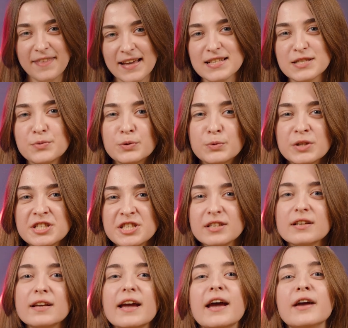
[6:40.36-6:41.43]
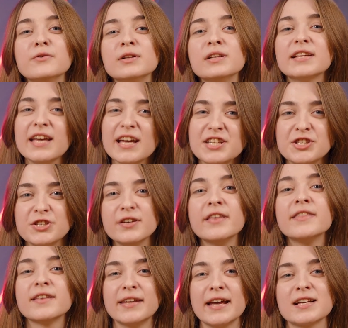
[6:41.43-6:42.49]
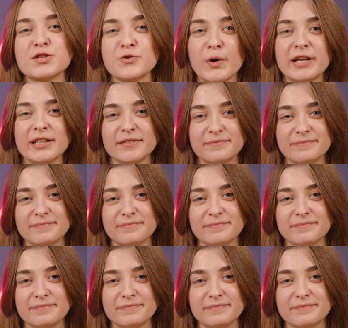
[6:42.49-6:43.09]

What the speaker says: Thanks for watching, and we'll catch you in the next one.